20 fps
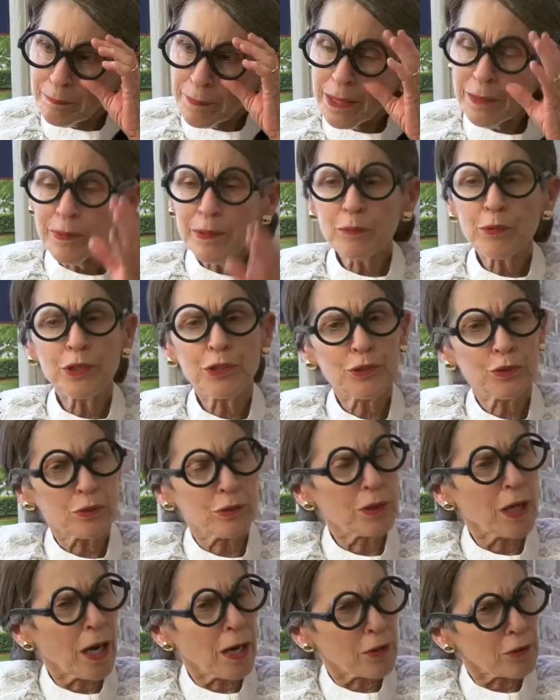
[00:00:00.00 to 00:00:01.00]
Maybe we should
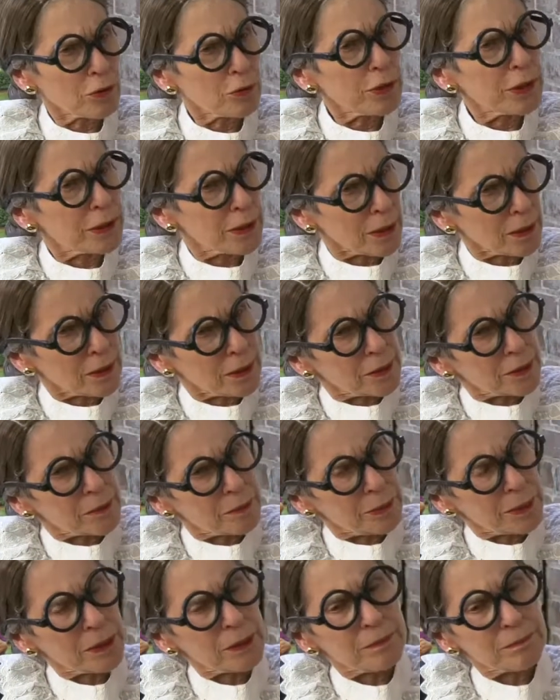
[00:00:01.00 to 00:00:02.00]
narrow it a little
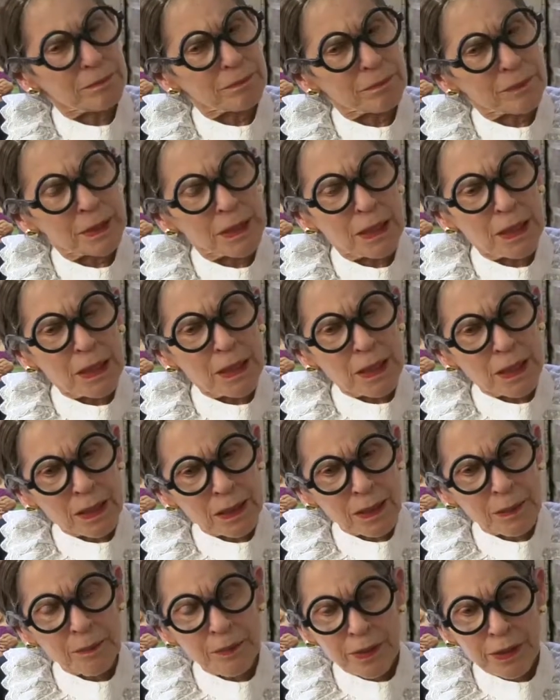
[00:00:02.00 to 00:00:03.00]
bit,
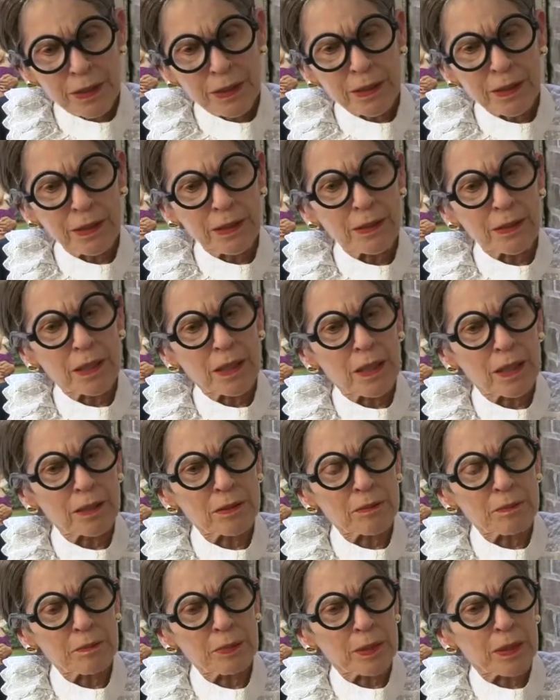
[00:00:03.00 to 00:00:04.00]
and I'm thinking
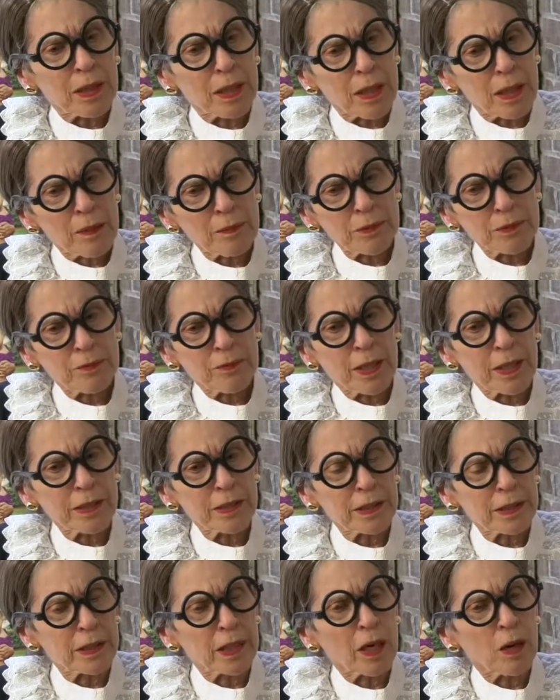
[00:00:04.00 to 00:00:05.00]
that perhaps
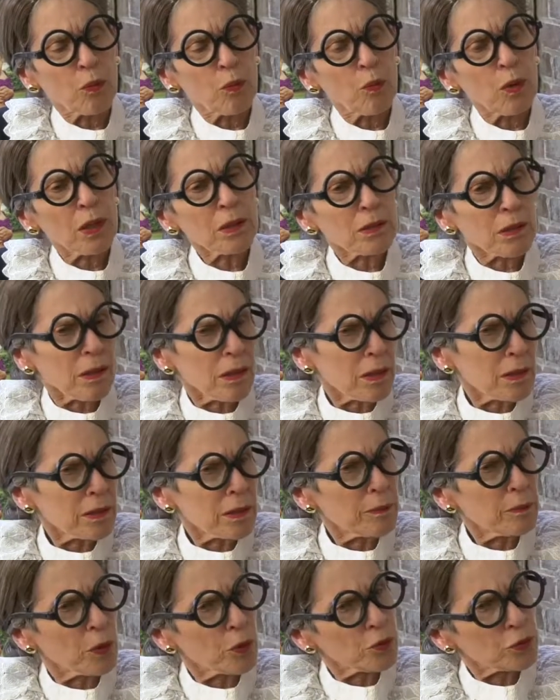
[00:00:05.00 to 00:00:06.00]
finding out what are
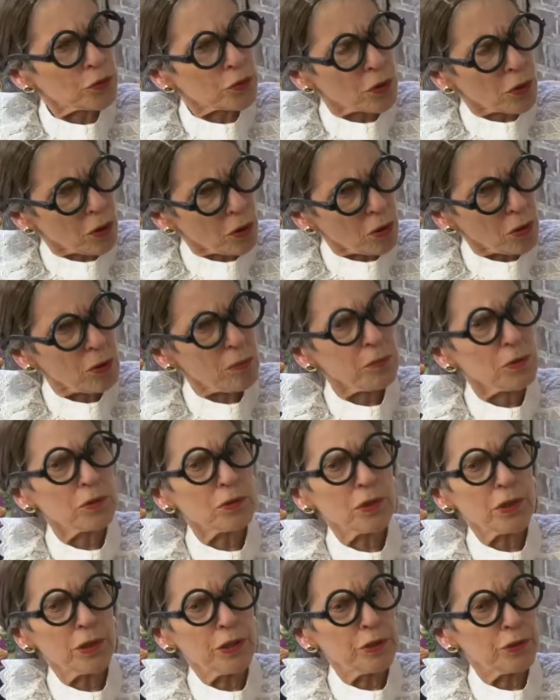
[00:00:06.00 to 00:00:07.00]
the most
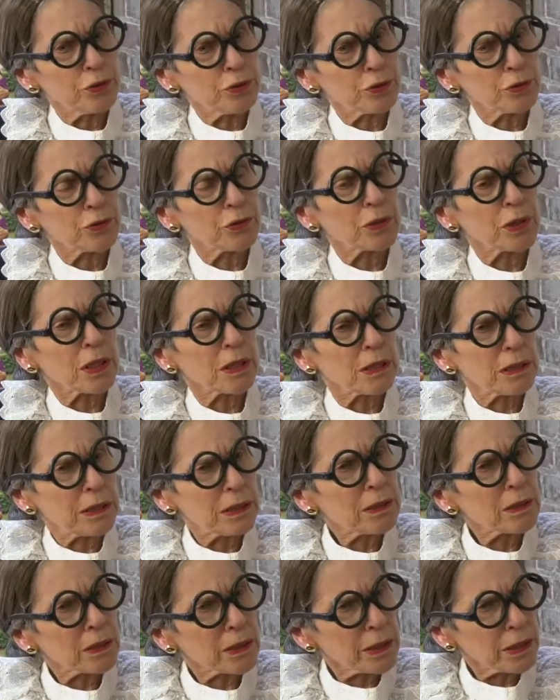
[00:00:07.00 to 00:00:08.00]
common issues that
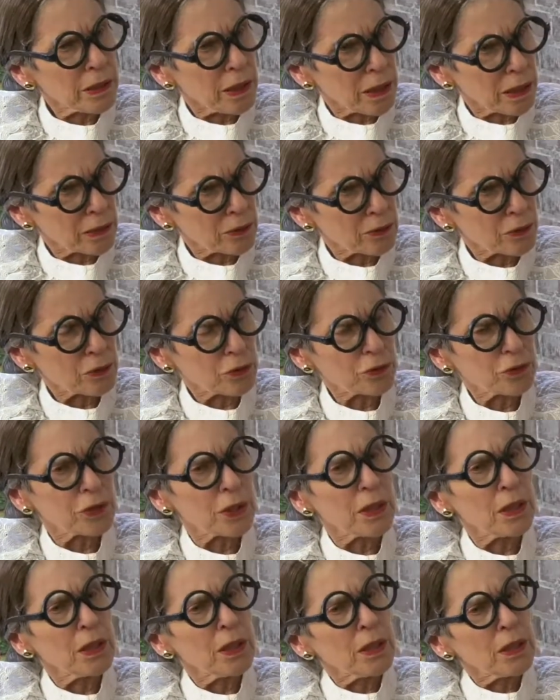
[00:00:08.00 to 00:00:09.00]
legal aid handles
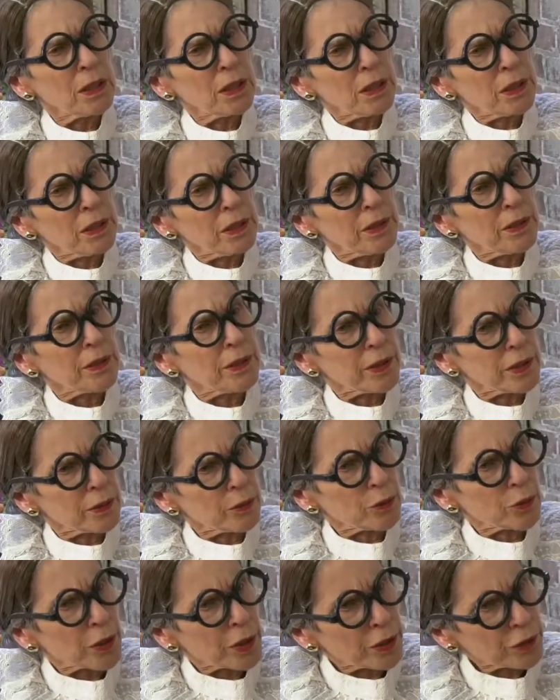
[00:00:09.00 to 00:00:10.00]
in the
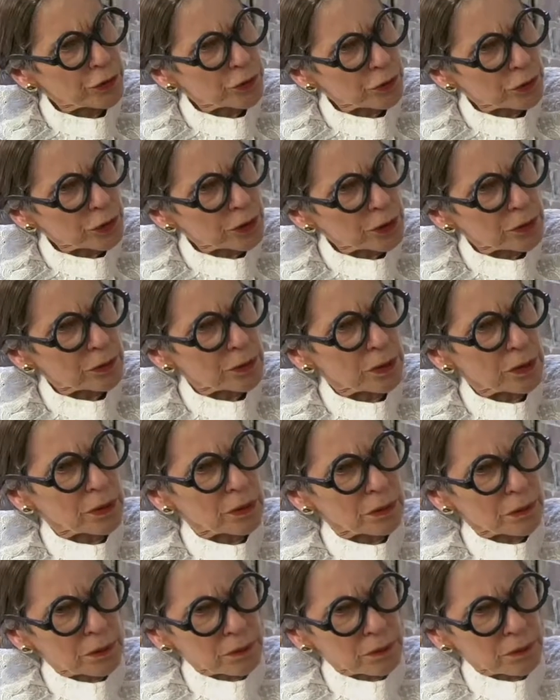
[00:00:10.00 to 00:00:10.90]
education area.